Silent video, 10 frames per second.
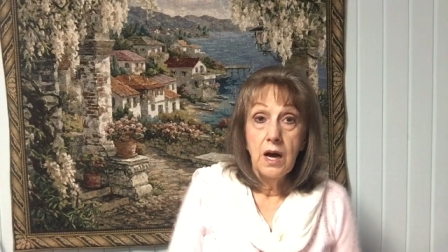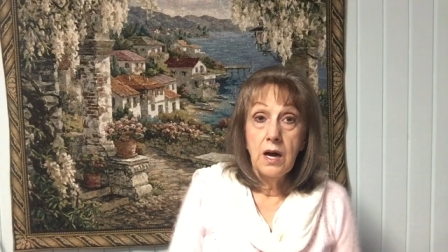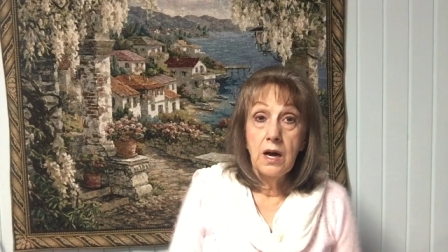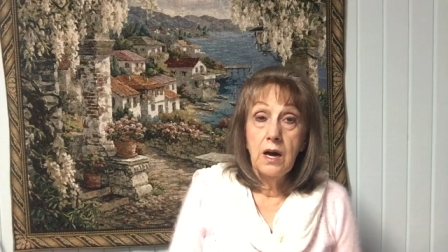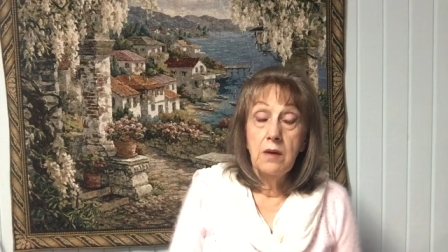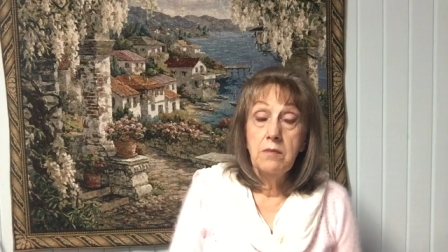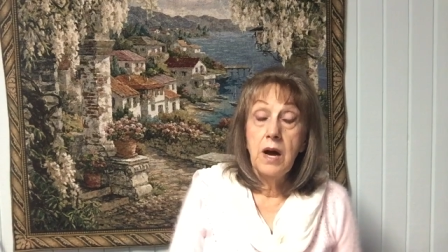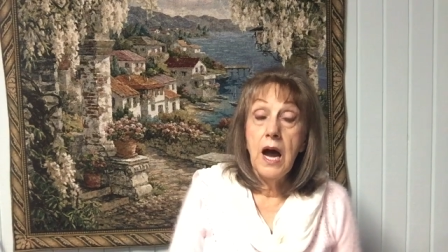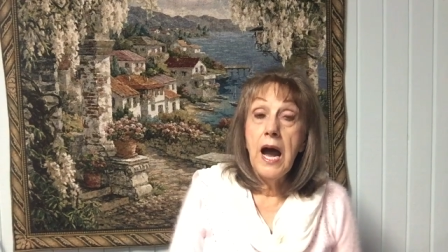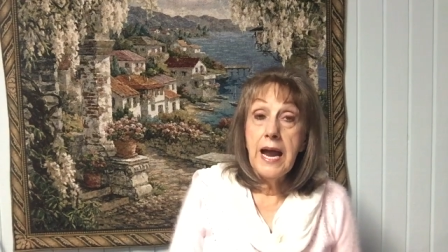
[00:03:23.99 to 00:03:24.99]
um,
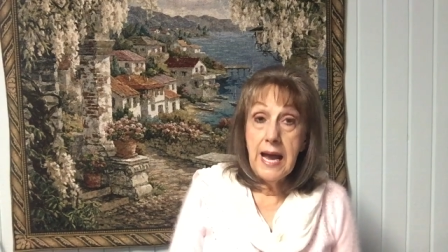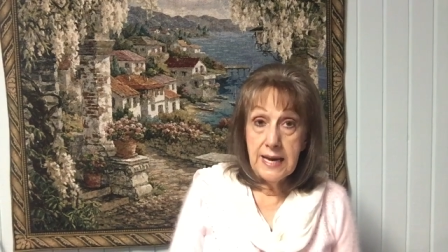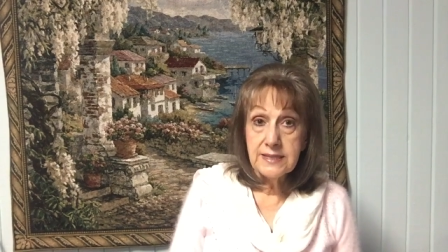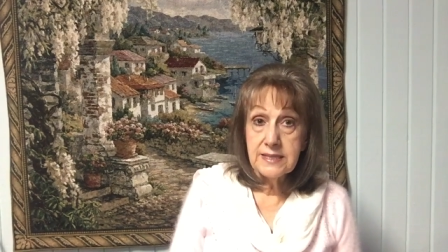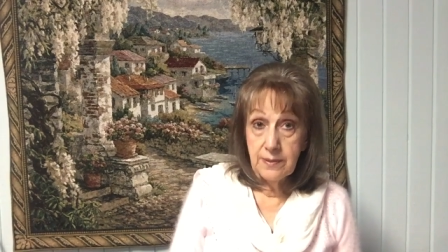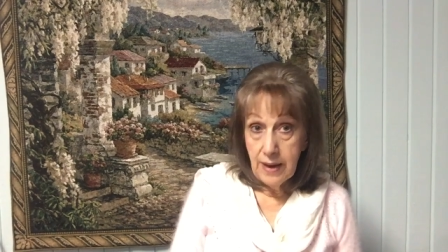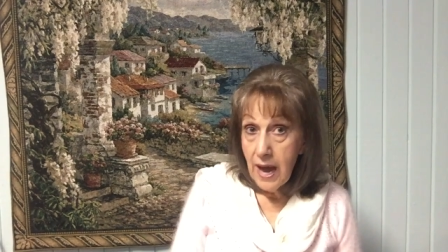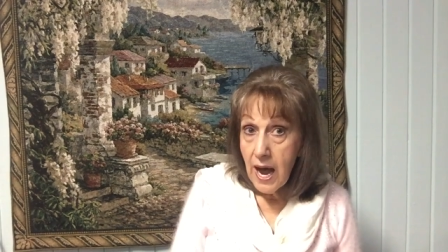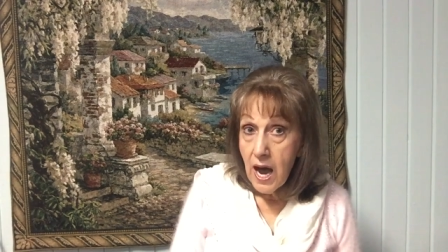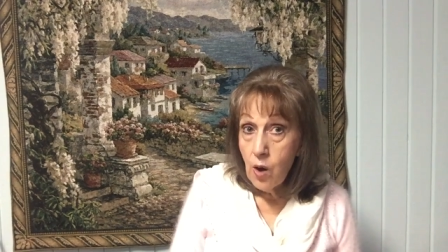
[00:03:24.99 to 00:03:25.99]
I asked him
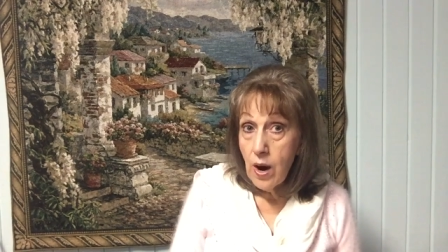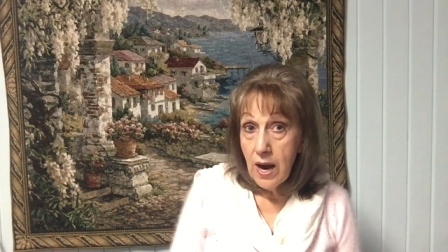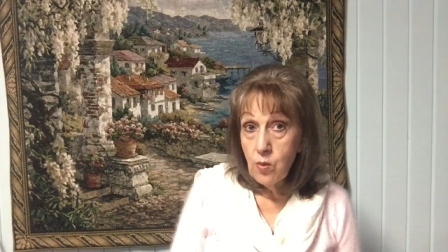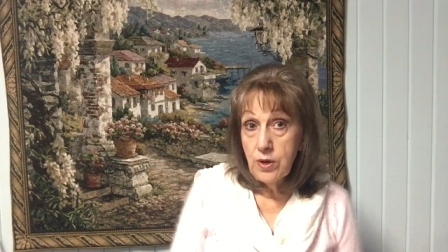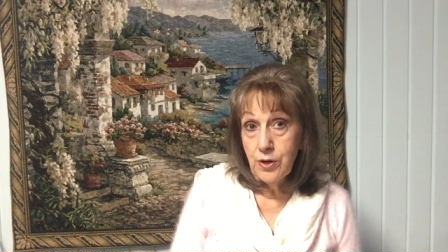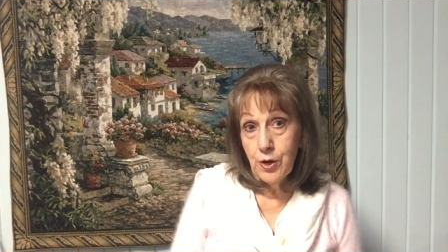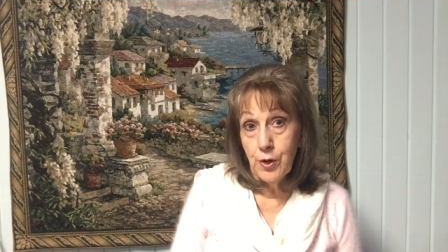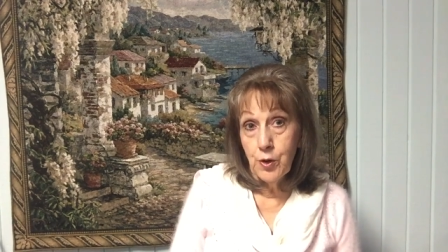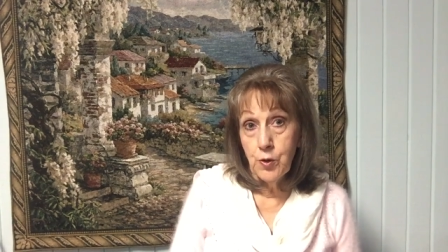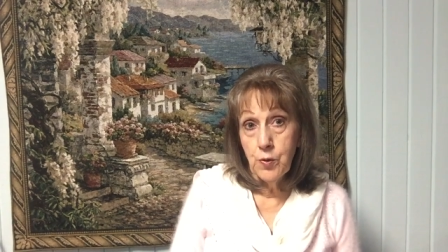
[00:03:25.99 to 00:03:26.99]
how I would
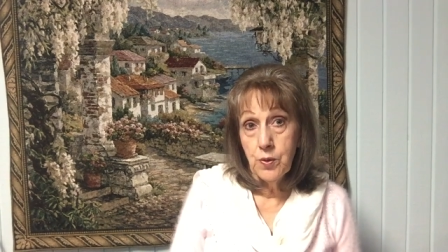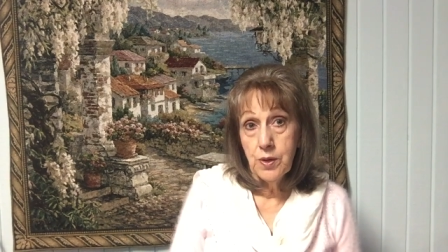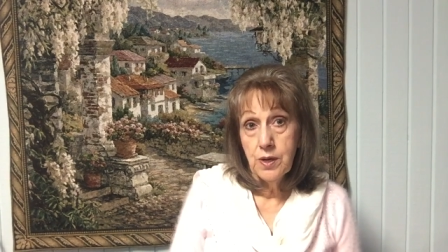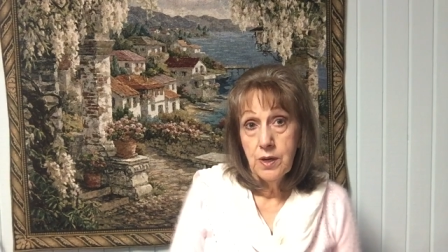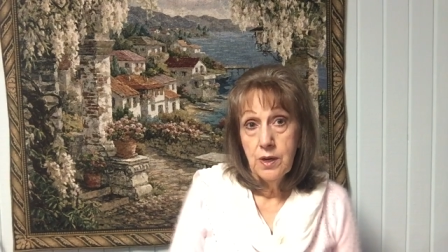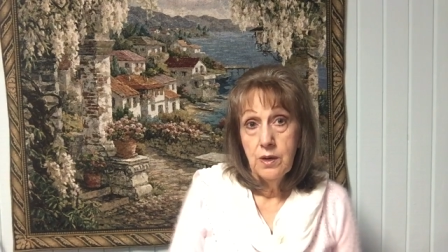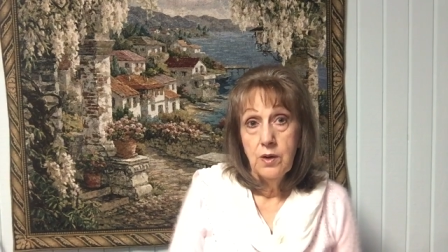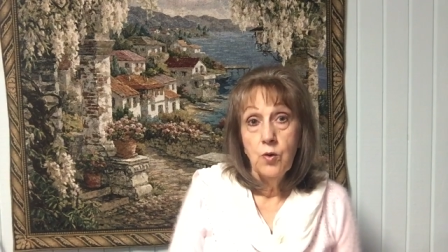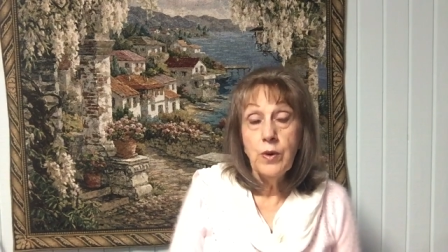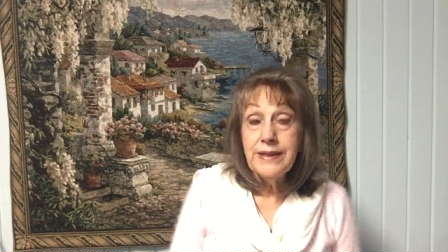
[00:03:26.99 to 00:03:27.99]
know
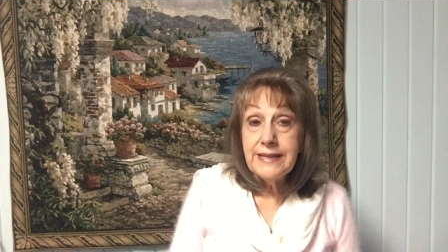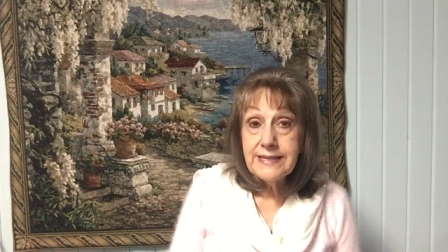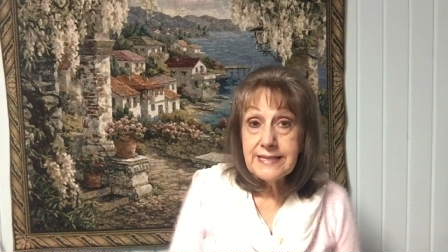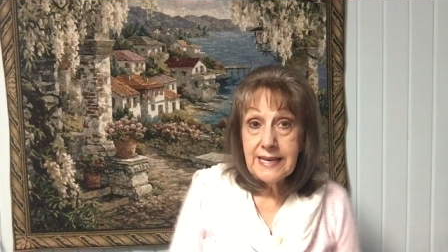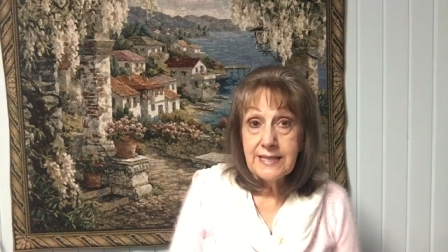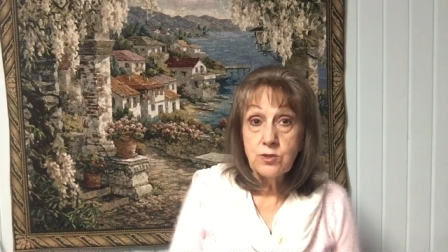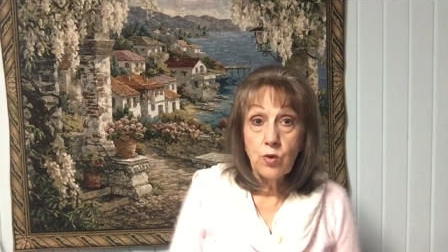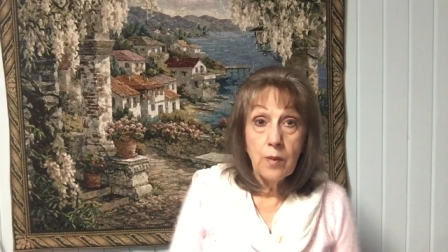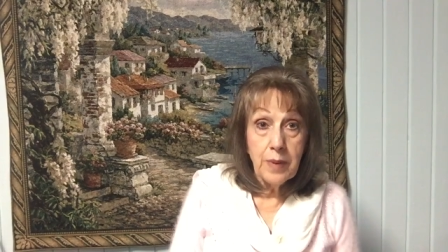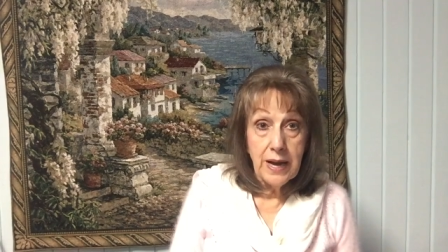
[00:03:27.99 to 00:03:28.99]
when these things
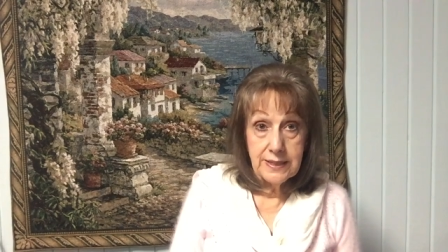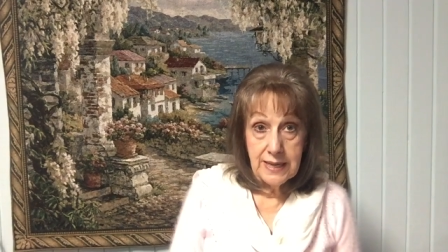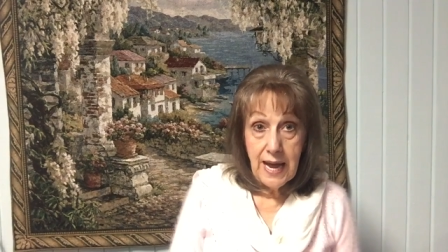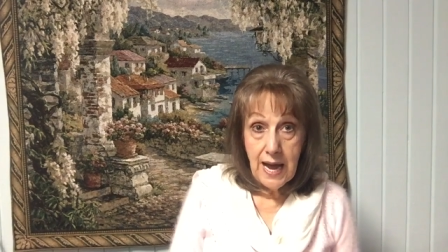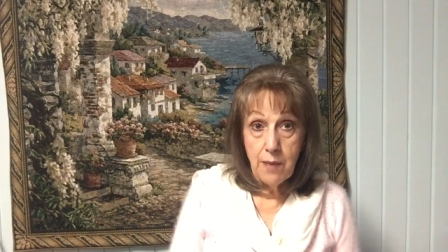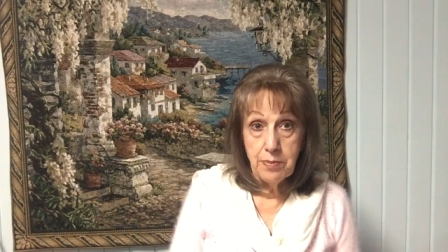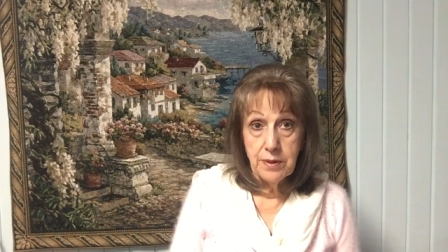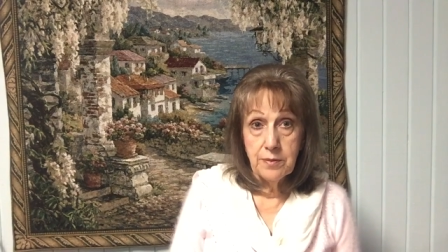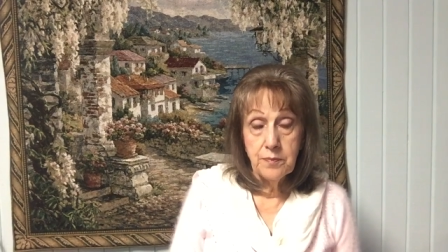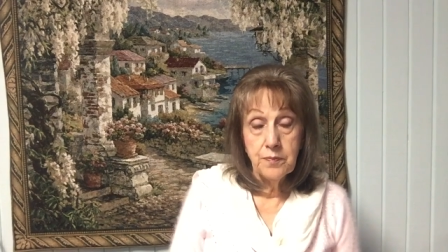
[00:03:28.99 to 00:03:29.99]
were about to
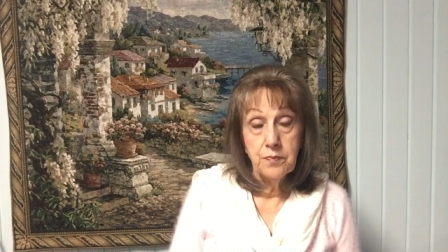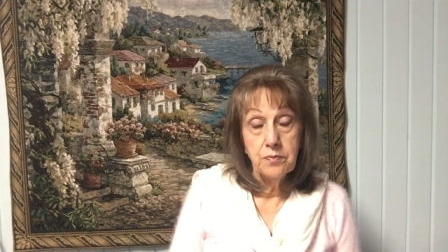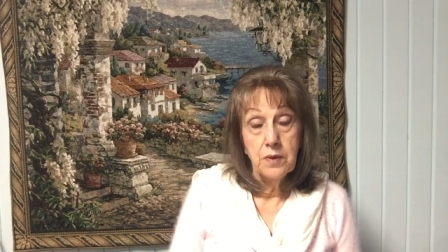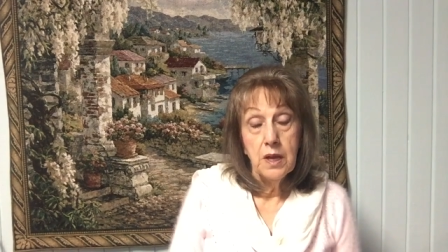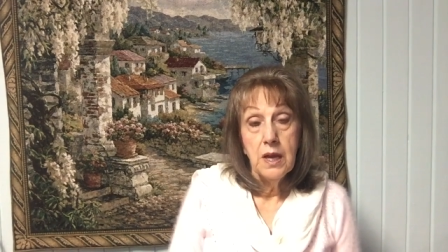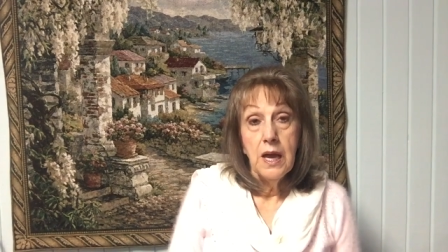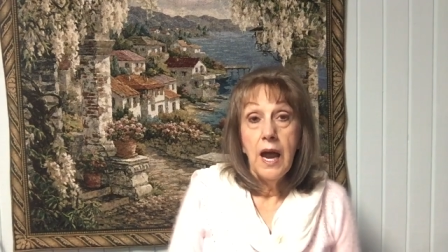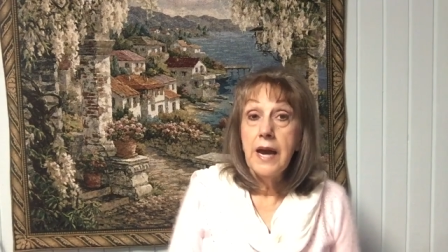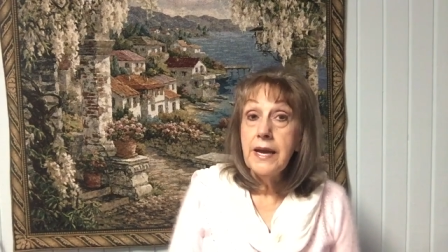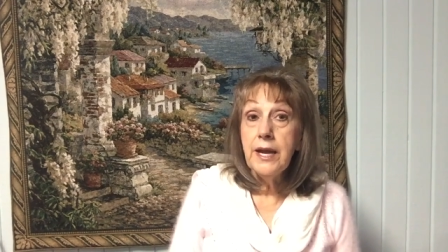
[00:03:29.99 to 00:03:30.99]
happen.
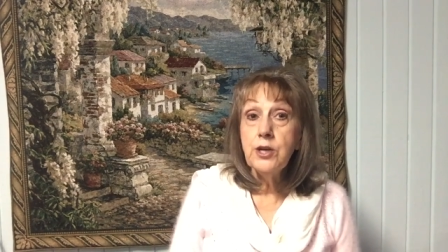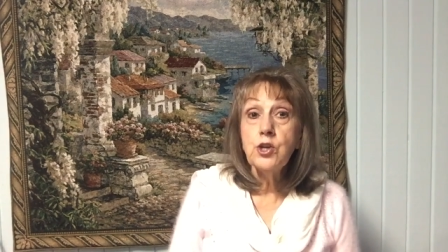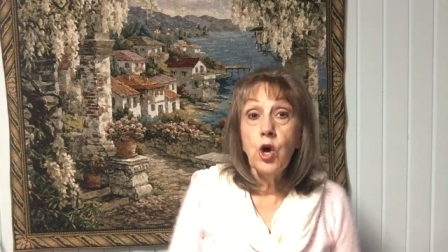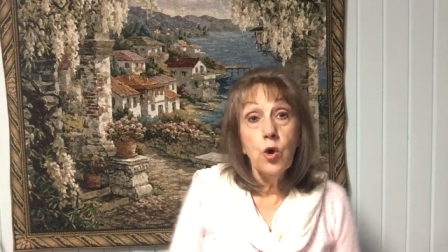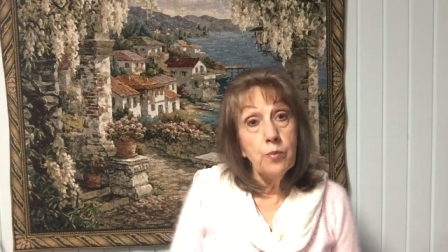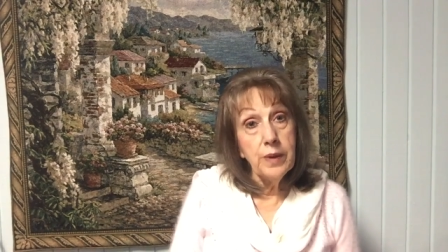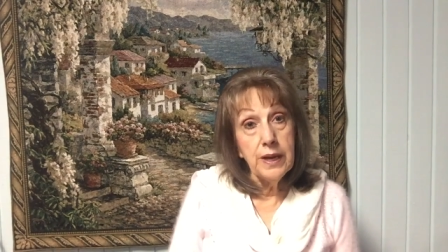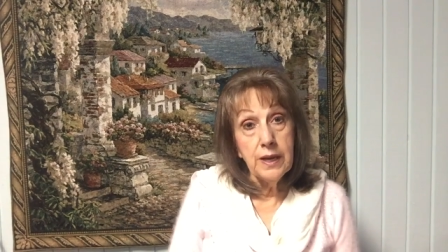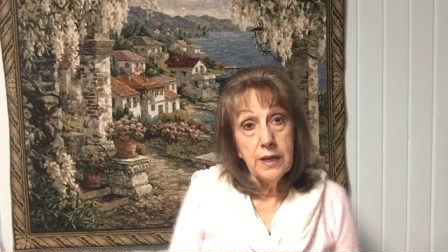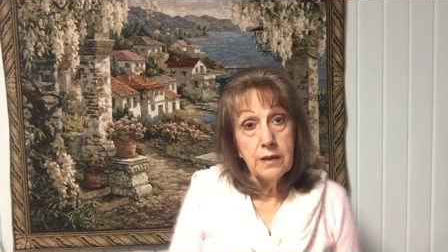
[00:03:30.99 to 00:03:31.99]
And he told
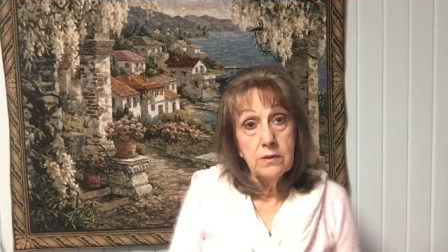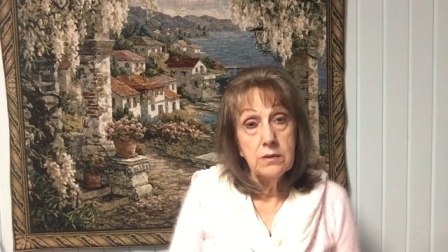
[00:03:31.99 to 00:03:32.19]
me,